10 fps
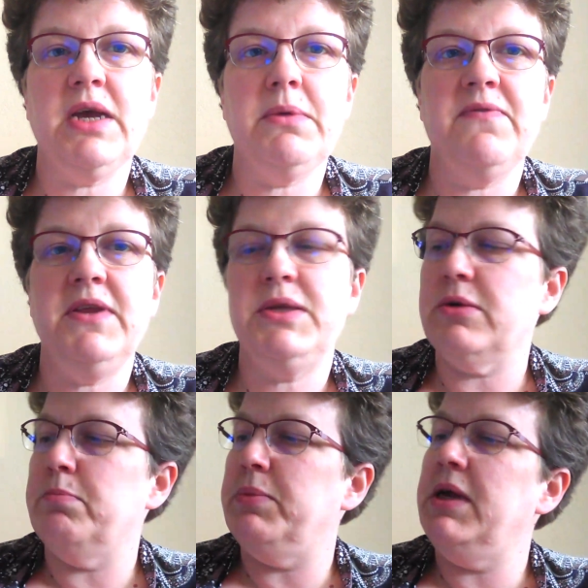time I've did
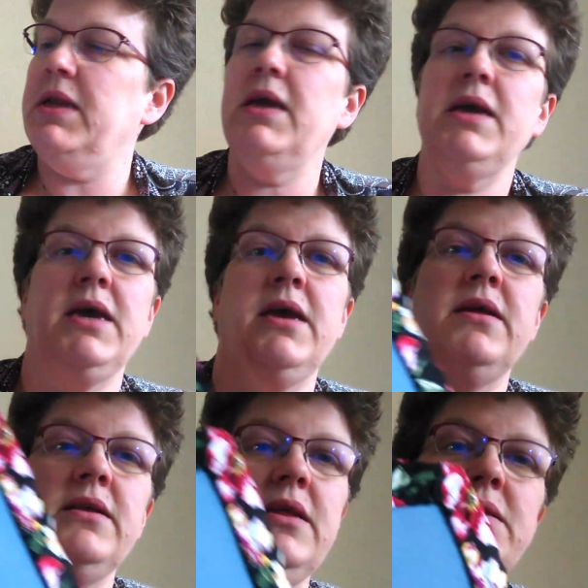some beading,
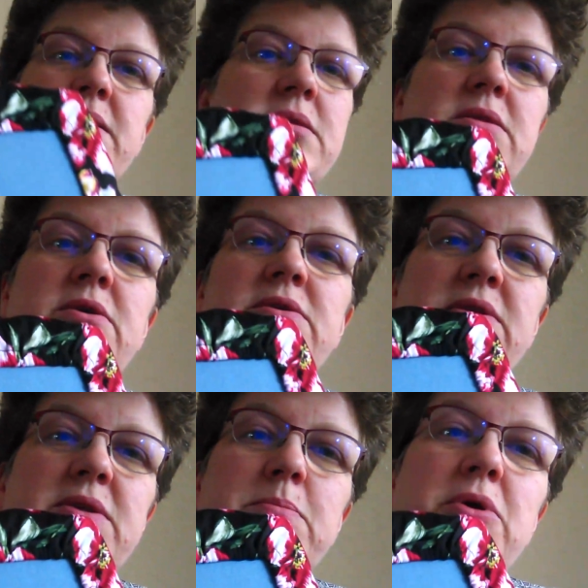and it's not
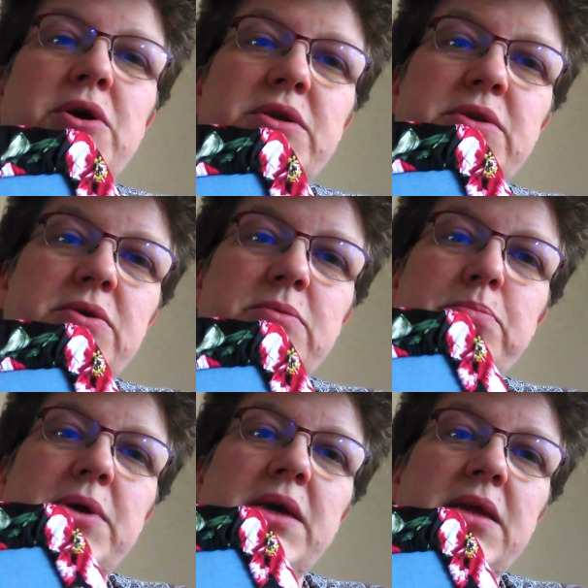smart to
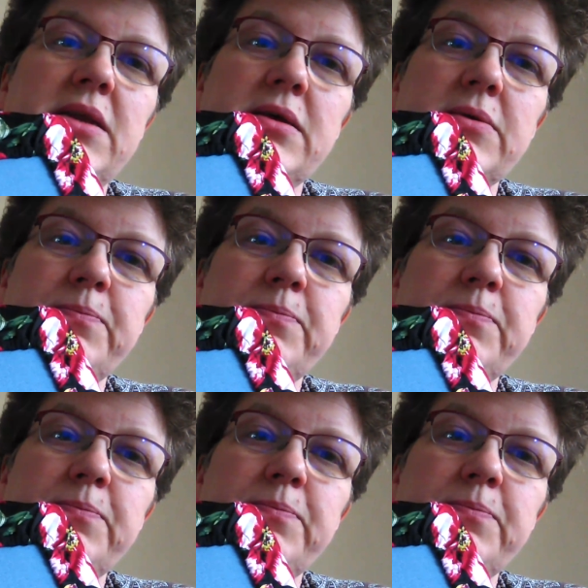bead